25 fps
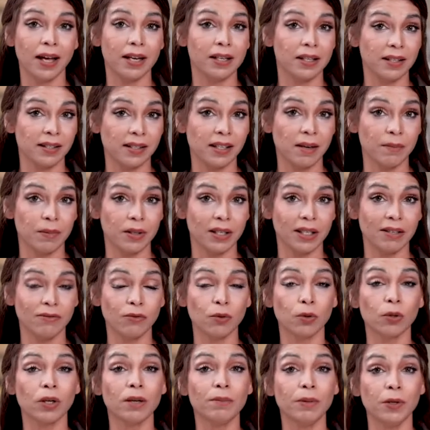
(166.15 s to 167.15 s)
deceptive,
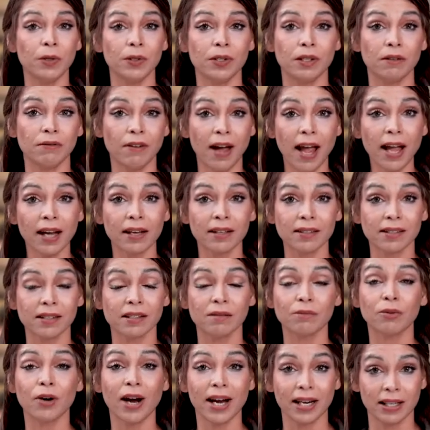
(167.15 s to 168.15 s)
or abusive acts
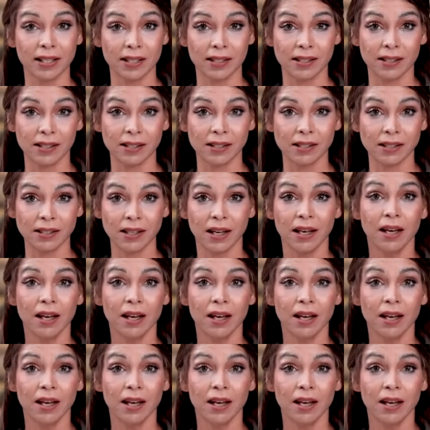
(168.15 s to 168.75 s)
and practices.